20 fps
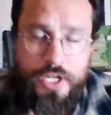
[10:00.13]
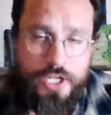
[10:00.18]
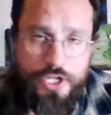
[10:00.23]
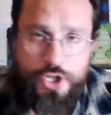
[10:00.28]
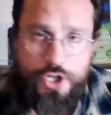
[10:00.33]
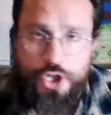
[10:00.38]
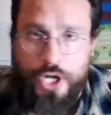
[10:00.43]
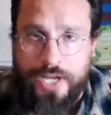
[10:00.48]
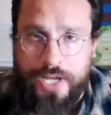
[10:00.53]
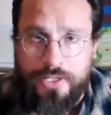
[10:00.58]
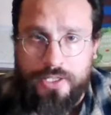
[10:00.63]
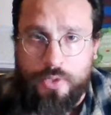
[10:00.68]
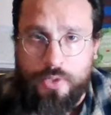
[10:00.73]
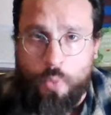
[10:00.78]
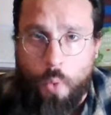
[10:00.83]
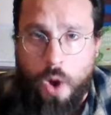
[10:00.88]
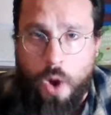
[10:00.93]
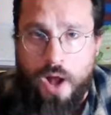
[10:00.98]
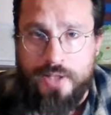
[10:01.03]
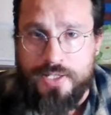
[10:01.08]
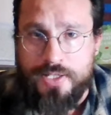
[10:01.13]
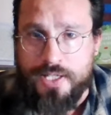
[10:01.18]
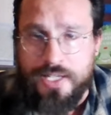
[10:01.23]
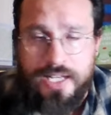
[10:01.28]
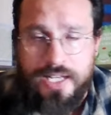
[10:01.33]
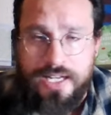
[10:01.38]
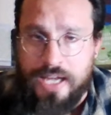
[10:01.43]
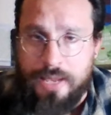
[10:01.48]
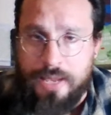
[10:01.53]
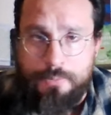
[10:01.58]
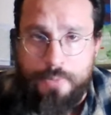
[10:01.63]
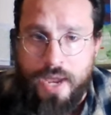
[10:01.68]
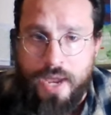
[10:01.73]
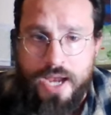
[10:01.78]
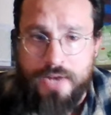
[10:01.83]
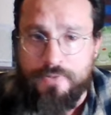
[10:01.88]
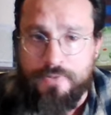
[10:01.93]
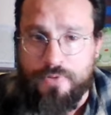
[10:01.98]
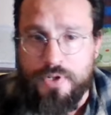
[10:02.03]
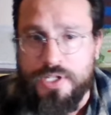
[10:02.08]
Jaylen Watson in a
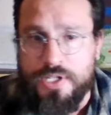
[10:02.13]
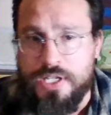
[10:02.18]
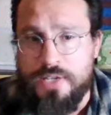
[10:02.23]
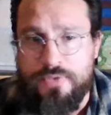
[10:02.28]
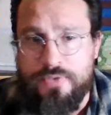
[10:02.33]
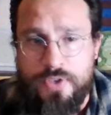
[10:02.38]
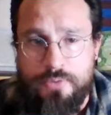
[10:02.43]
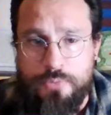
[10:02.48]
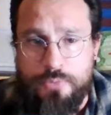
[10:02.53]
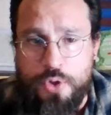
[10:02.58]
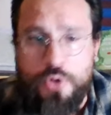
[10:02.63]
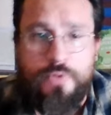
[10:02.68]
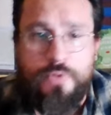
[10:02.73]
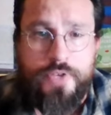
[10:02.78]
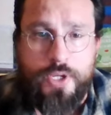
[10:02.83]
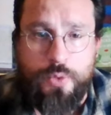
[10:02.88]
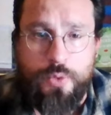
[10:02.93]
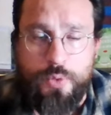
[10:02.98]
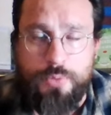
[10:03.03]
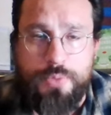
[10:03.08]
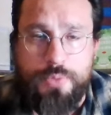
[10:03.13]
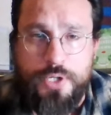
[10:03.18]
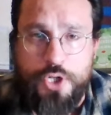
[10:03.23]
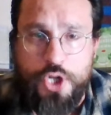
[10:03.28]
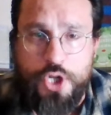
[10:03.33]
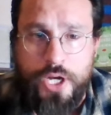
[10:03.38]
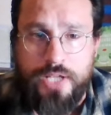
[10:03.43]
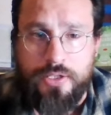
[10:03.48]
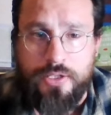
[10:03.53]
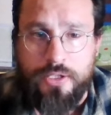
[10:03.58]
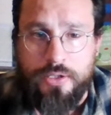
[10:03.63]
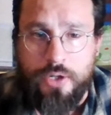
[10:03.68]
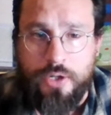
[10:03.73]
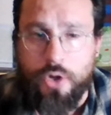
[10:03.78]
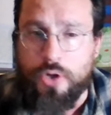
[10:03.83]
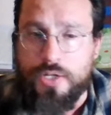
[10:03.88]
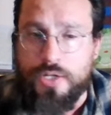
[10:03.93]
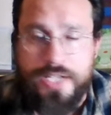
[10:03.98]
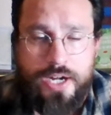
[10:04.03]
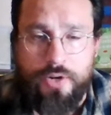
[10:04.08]
made for TV movie, it would be Jalen
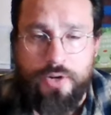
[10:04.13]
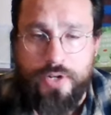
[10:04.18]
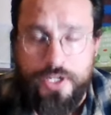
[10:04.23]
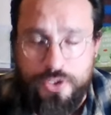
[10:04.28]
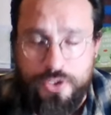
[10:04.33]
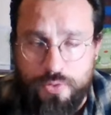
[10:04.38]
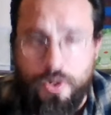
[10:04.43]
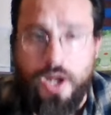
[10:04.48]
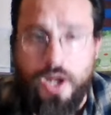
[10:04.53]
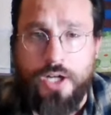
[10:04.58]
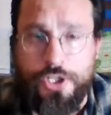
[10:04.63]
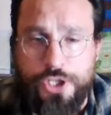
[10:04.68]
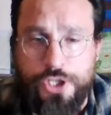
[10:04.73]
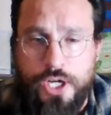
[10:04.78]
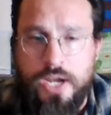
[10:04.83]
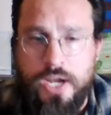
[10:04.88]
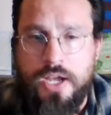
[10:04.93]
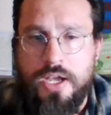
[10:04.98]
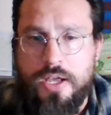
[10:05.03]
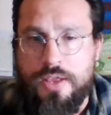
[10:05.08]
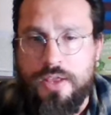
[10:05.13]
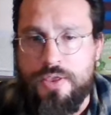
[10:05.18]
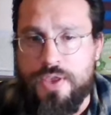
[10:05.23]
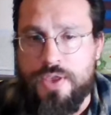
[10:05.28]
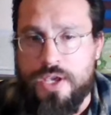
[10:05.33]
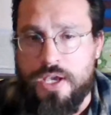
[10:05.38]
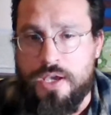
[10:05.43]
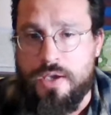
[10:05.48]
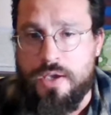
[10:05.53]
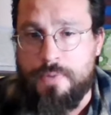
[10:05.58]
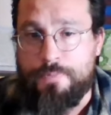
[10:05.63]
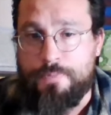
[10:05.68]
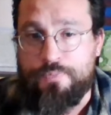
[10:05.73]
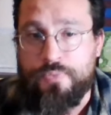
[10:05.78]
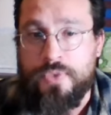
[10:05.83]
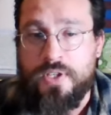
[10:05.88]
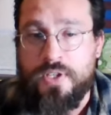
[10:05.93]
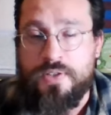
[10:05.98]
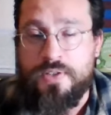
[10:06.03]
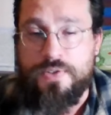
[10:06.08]
or Darius Rush. The
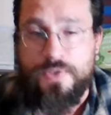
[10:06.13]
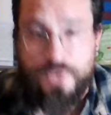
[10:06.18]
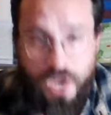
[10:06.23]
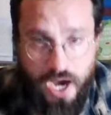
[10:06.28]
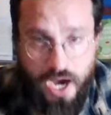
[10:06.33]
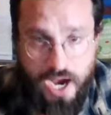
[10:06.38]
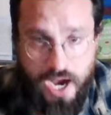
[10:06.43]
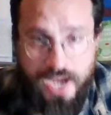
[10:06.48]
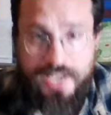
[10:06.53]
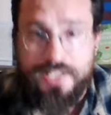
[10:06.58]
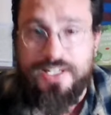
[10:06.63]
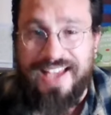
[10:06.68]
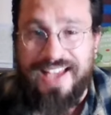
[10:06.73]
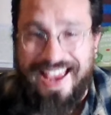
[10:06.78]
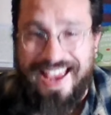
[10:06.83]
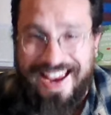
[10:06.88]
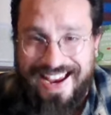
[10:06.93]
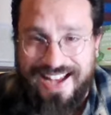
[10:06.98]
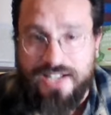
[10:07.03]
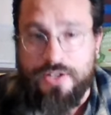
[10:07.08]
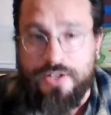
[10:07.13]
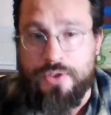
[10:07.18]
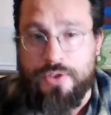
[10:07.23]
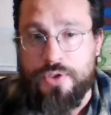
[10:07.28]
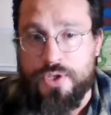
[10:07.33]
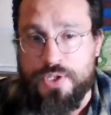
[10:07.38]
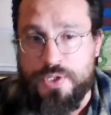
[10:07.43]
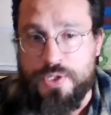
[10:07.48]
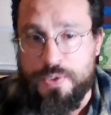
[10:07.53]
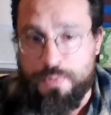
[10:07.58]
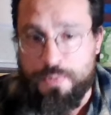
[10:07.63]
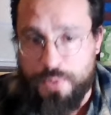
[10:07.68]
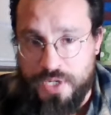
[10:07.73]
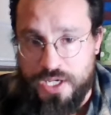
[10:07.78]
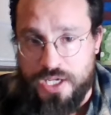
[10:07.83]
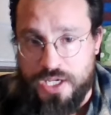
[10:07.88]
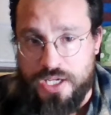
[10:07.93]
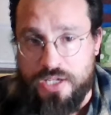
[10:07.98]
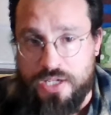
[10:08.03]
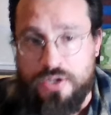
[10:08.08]
size, and the
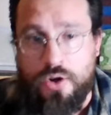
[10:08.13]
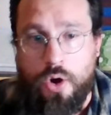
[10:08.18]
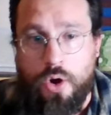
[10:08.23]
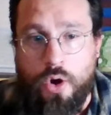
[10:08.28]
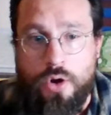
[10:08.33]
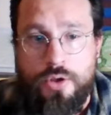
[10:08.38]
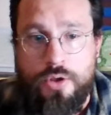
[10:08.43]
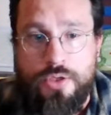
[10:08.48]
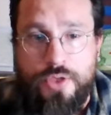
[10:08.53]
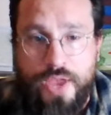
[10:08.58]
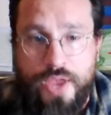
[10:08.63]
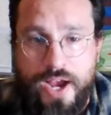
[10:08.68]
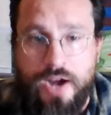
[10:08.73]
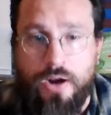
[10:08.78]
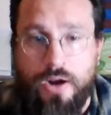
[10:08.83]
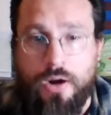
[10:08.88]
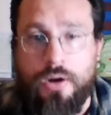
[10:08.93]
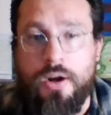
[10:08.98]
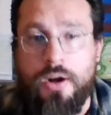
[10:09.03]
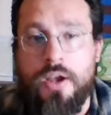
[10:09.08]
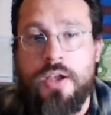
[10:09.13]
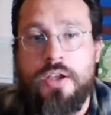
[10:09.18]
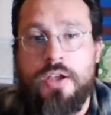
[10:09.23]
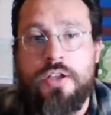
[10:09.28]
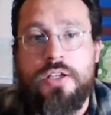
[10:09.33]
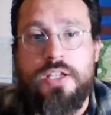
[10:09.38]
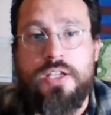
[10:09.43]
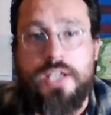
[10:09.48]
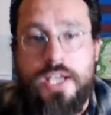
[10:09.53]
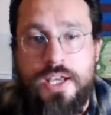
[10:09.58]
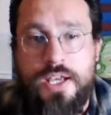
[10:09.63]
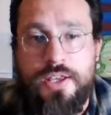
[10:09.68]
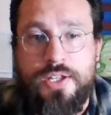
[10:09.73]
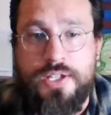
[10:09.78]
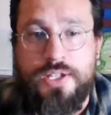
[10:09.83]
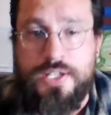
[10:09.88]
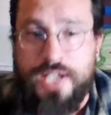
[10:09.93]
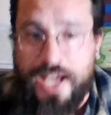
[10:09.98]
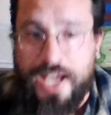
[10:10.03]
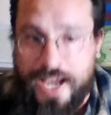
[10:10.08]
speed are there. Keith
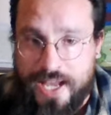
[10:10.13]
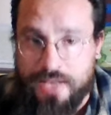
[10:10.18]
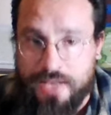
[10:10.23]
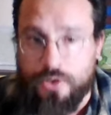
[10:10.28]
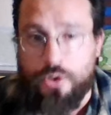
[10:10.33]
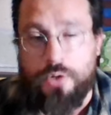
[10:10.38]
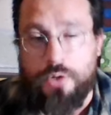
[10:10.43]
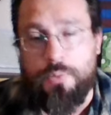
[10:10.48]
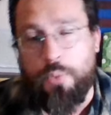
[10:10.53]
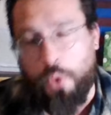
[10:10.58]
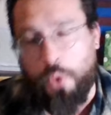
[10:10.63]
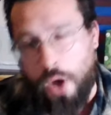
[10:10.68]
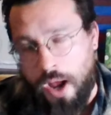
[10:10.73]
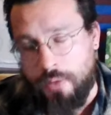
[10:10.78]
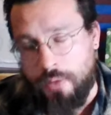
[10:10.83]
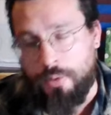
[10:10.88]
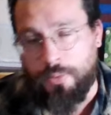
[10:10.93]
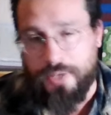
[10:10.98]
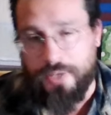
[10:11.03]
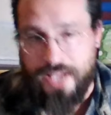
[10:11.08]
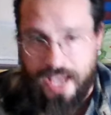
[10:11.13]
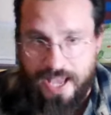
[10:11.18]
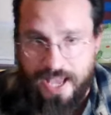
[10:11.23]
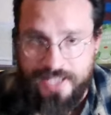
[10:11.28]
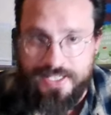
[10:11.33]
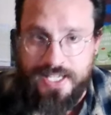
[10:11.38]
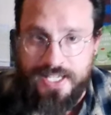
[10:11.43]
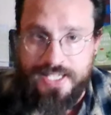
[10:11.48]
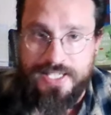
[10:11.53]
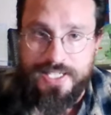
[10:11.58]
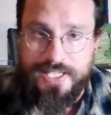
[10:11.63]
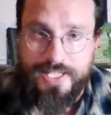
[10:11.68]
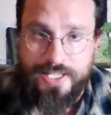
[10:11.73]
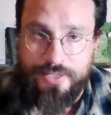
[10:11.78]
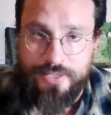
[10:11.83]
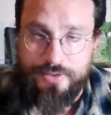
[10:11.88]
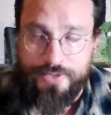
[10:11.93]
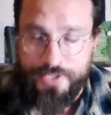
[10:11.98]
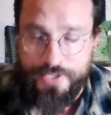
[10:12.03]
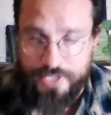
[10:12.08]
Taylor probably has a
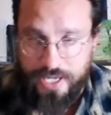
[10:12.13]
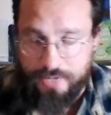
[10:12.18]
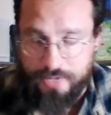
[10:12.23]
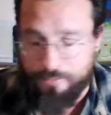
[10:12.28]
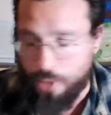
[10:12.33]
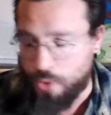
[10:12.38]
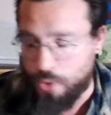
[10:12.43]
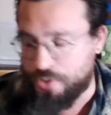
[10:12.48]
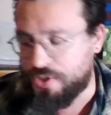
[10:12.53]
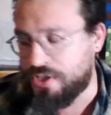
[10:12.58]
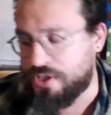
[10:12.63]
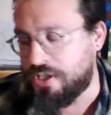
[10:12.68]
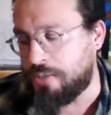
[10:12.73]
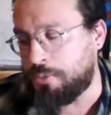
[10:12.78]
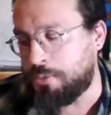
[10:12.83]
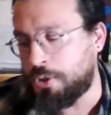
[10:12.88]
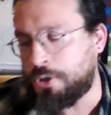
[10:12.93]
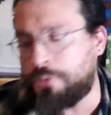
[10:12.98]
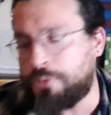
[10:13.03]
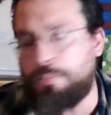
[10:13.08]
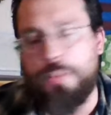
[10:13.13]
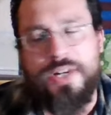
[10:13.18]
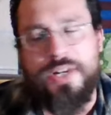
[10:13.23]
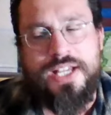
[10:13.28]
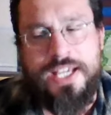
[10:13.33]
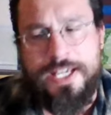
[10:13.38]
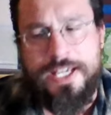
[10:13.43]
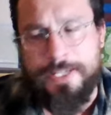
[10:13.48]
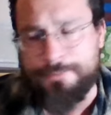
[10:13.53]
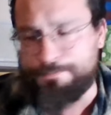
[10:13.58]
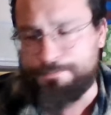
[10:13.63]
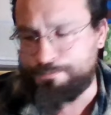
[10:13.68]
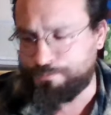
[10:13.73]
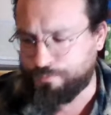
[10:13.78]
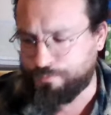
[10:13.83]
skill set most similar, but again,